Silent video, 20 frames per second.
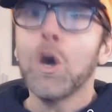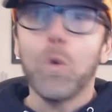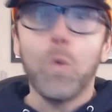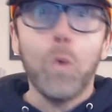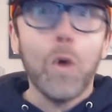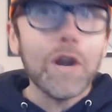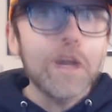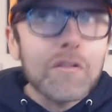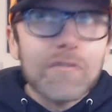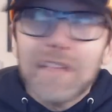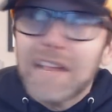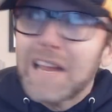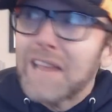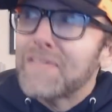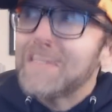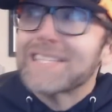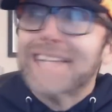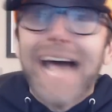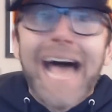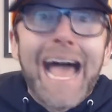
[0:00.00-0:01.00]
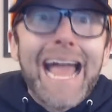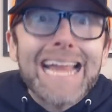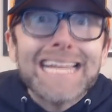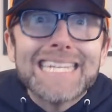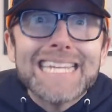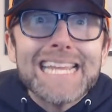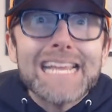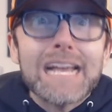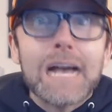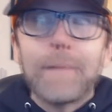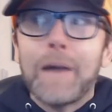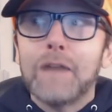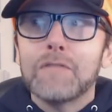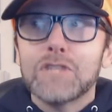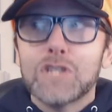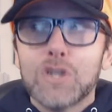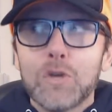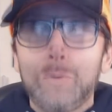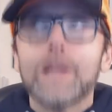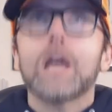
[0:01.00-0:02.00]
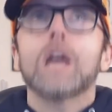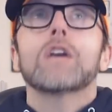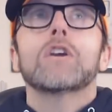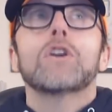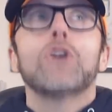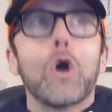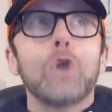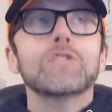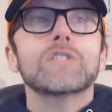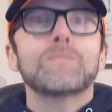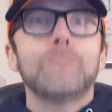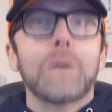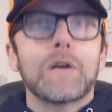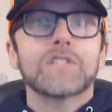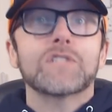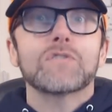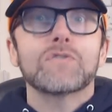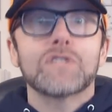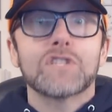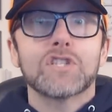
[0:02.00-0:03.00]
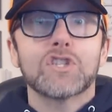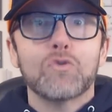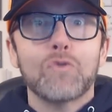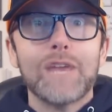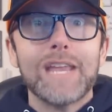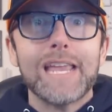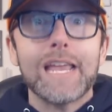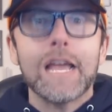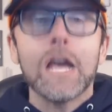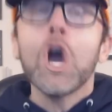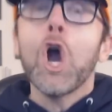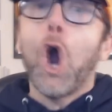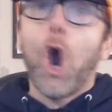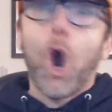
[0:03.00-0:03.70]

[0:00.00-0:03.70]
What do you think of this idea about doing a Ghostbusters 3?